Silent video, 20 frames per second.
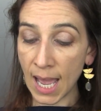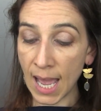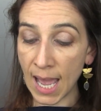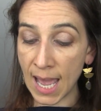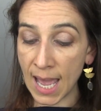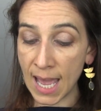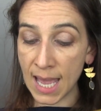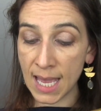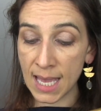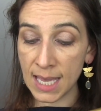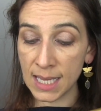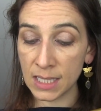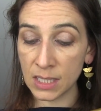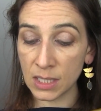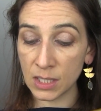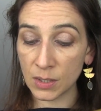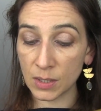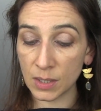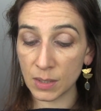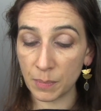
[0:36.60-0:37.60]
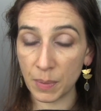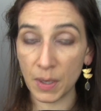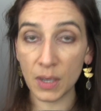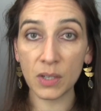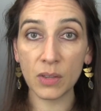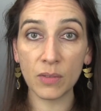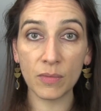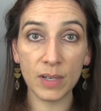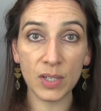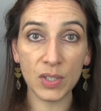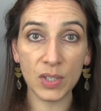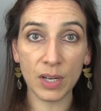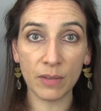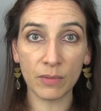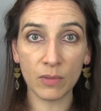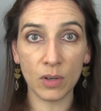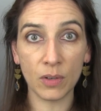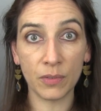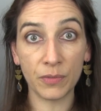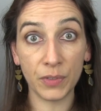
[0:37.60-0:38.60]
And part of the reason
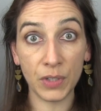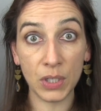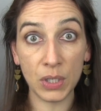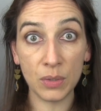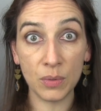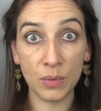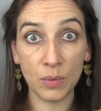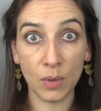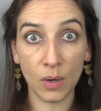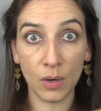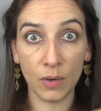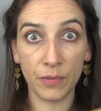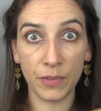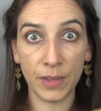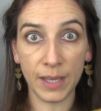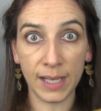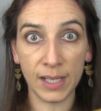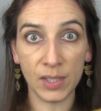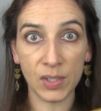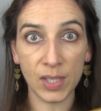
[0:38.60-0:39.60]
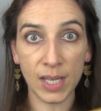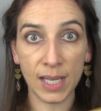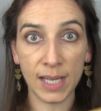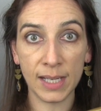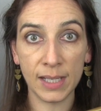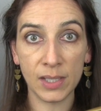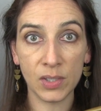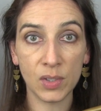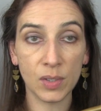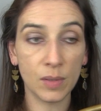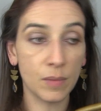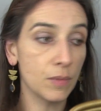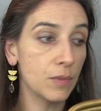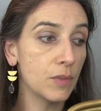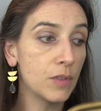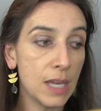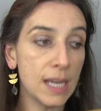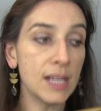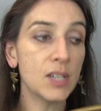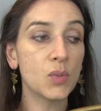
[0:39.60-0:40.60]
I've got a few of these is
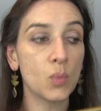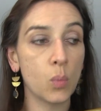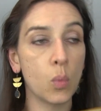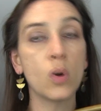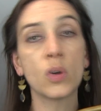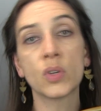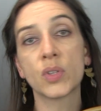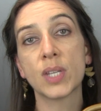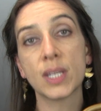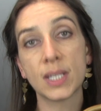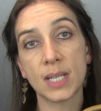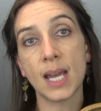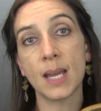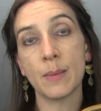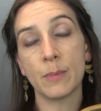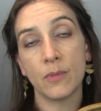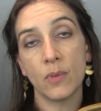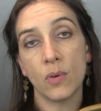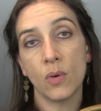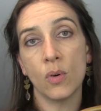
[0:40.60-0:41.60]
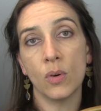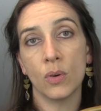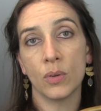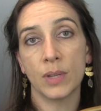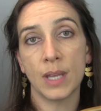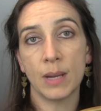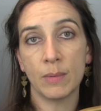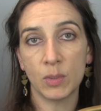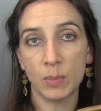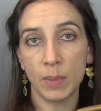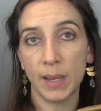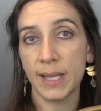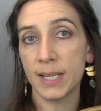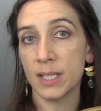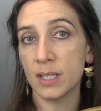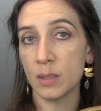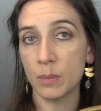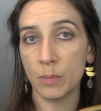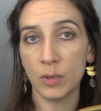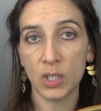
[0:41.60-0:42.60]
this was the type of horn that was
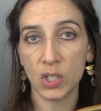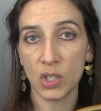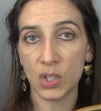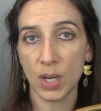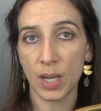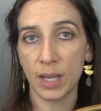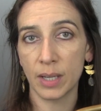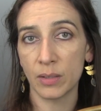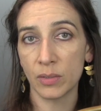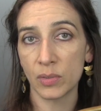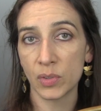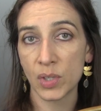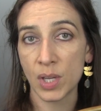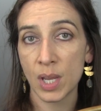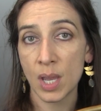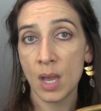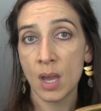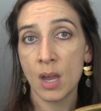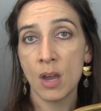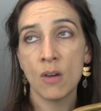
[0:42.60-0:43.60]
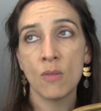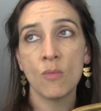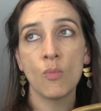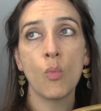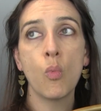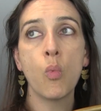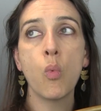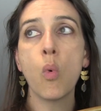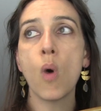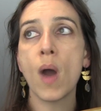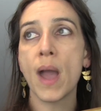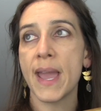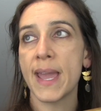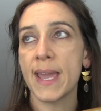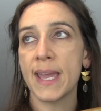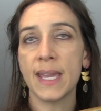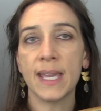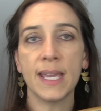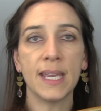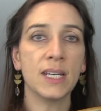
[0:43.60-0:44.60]
played in the British Isles
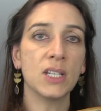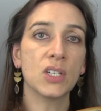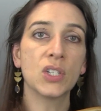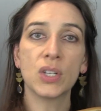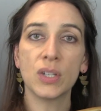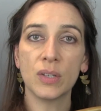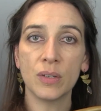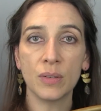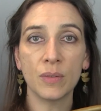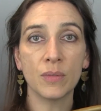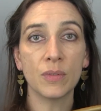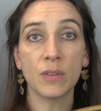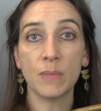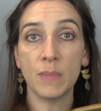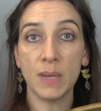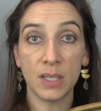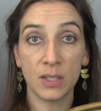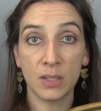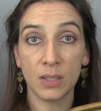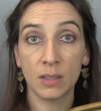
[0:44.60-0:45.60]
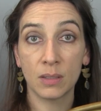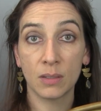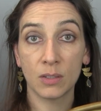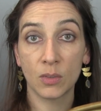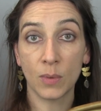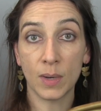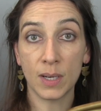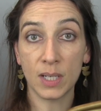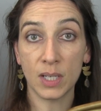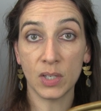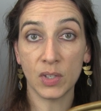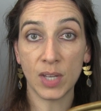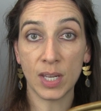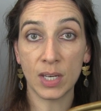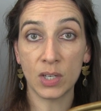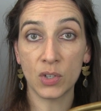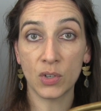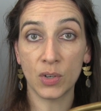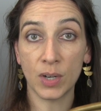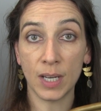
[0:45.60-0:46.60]
way into the mid-20th
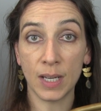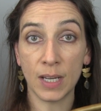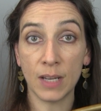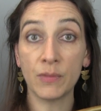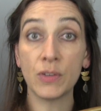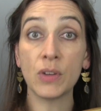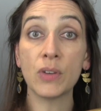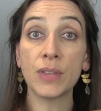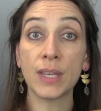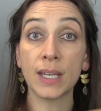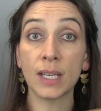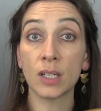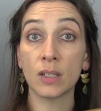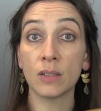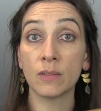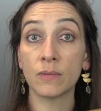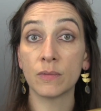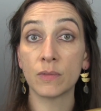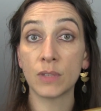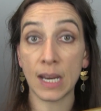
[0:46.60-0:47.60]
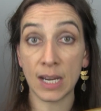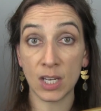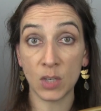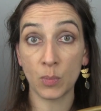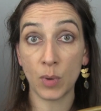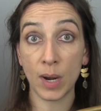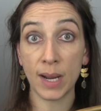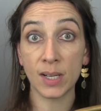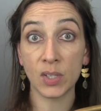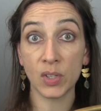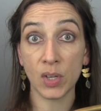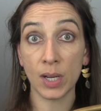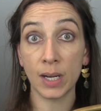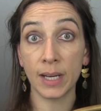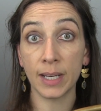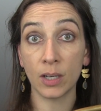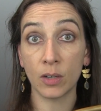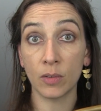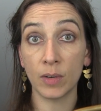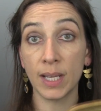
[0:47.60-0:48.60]
century. If you think of Dennis Brain's
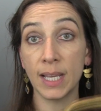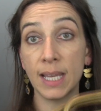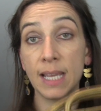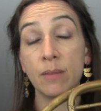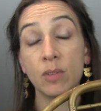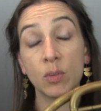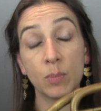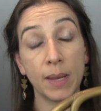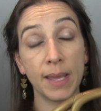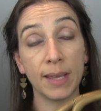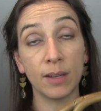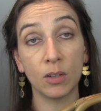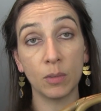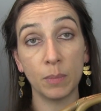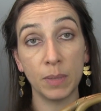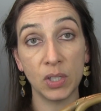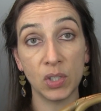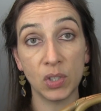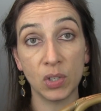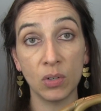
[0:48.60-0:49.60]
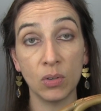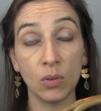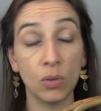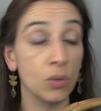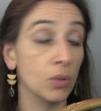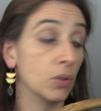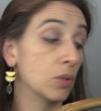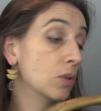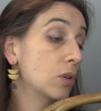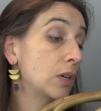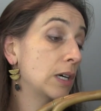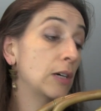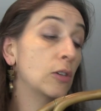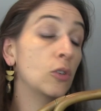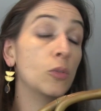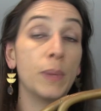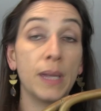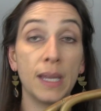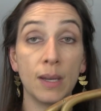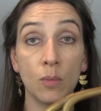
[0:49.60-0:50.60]
early career, he was playing on a piston horn,
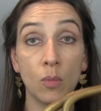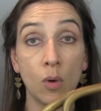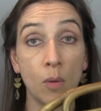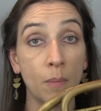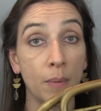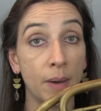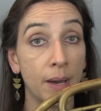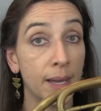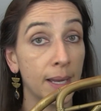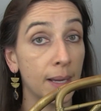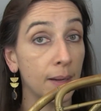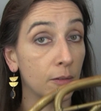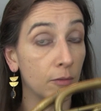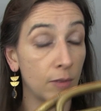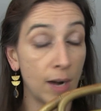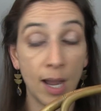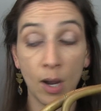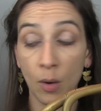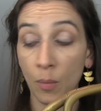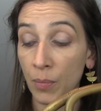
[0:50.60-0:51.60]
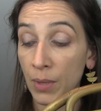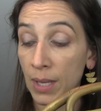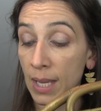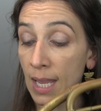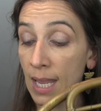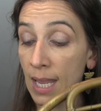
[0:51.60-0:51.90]
albeit one by Rowell.